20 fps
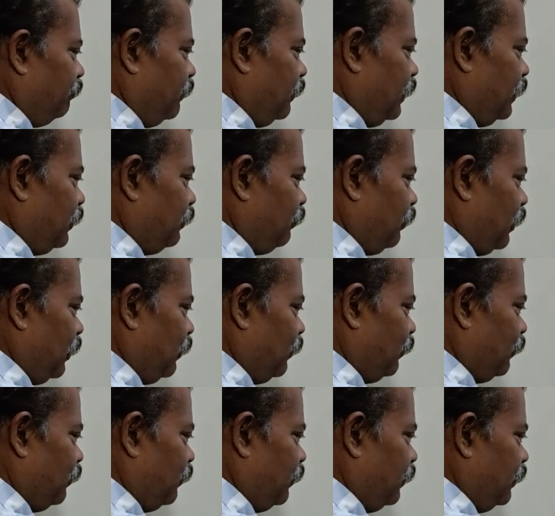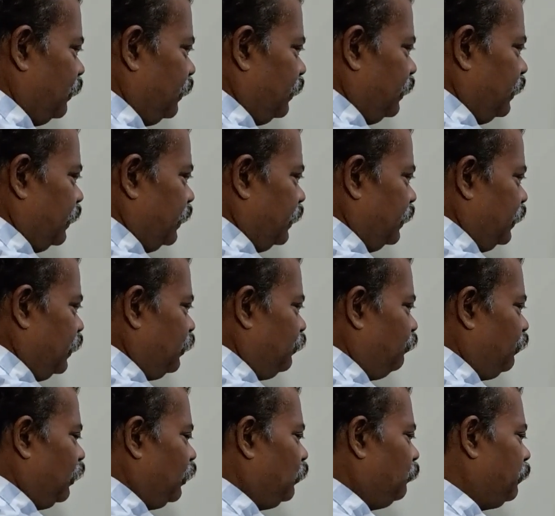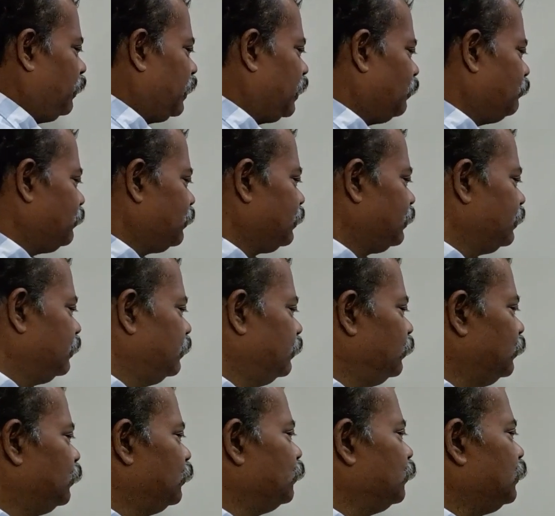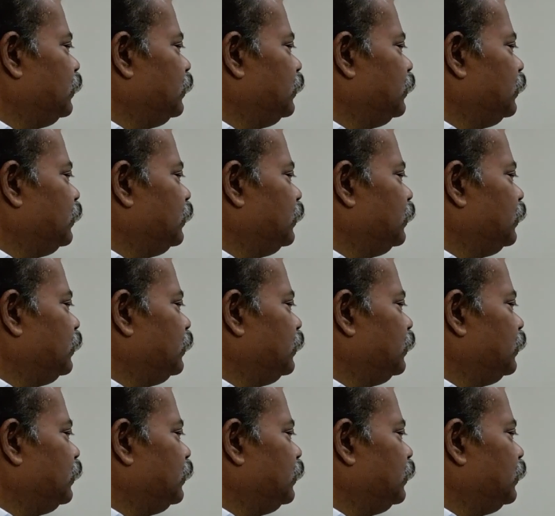becomes to